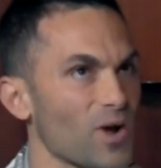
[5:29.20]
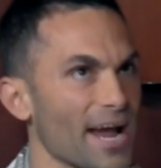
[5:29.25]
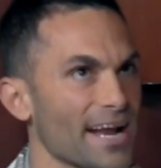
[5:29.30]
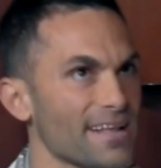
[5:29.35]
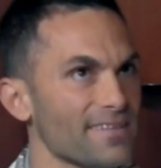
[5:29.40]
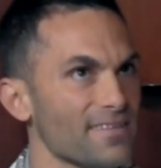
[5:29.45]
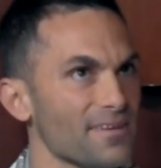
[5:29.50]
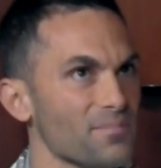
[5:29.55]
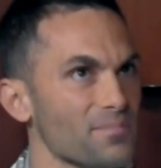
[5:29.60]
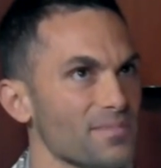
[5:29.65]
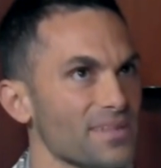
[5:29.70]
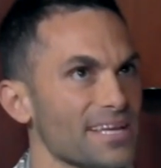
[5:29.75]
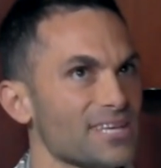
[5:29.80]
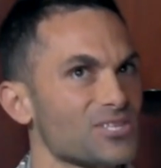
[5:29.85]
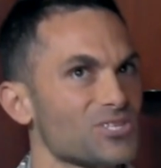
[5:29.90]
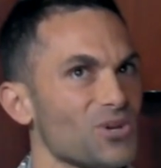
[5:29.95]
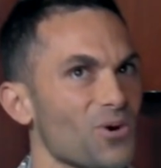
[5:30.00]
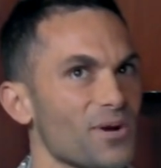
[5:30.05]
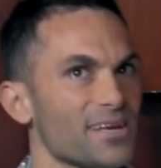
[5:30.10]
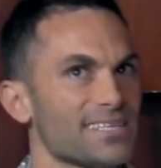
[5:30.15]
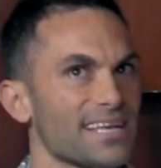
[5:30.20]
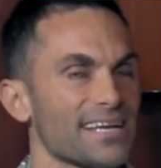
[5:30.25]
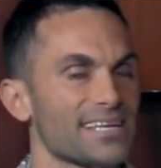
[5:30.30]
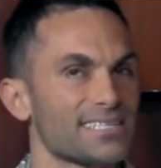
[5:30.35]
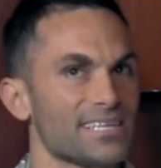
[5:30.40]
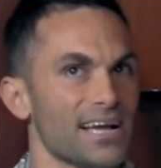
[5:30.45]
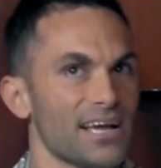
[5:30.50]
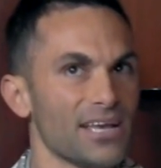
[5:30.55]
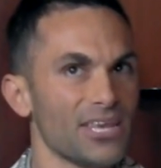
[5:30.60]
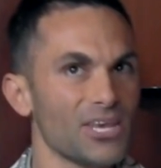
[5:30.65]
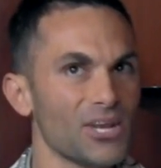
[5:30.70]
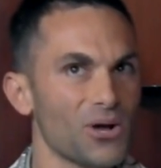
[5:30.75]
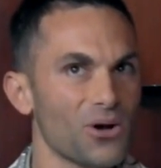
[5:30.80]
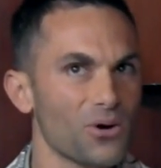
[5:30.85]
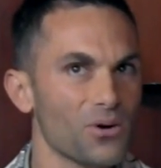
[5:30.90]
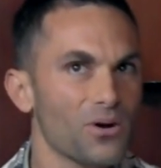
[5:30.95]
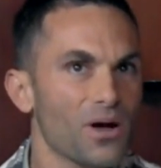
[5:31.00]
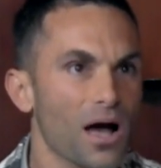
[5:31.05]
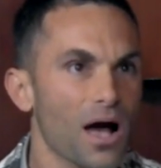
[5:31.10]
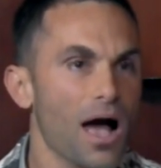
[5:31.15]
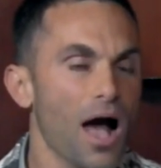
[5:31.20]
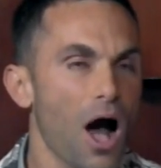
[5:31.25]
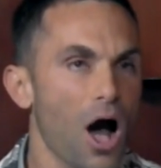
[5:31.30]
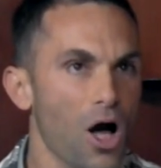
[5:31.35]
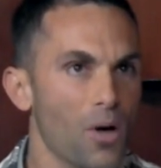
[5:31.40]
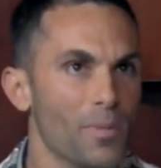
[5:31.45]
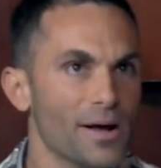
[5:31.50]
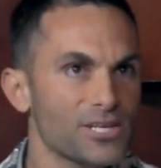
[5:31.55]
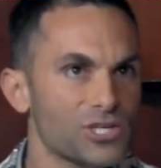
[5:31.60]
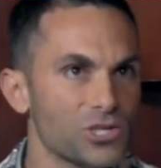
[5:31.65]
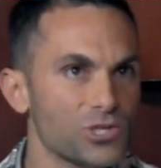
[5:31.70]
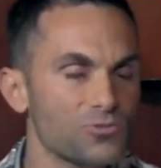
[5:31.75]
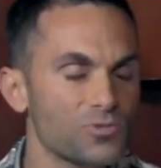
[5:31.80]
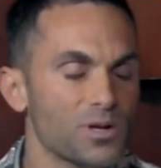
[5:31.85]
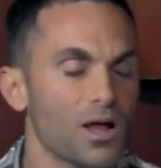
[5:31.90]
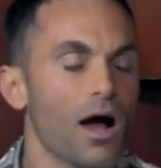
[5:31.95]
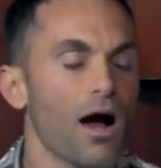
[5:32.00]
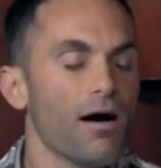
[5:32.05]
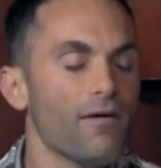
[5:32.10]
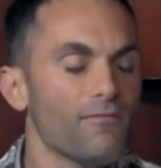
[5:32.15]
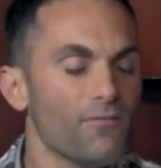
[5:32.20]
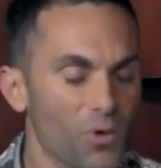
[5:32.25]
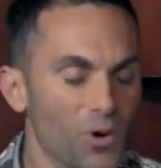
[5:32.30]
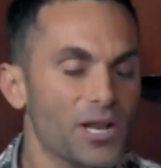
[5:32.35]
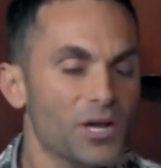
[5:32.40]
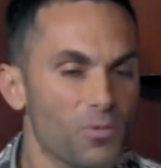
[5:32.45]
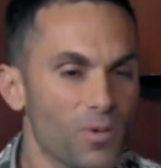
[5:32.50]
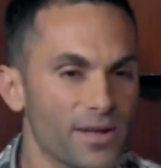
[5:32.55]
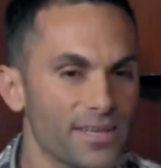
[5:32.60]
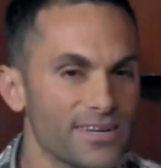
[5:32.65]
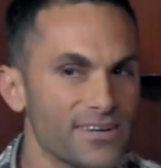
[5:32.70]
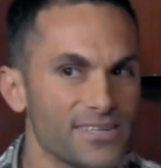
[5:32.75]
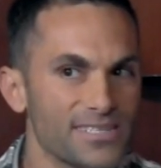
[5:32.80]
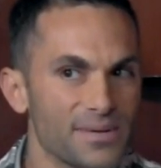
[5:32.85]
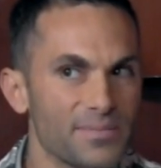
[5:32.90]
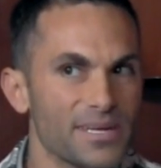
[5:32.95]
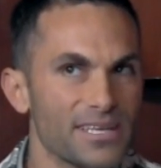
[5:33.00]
were any of them like so excited? Because, you know, all my children, 41 years.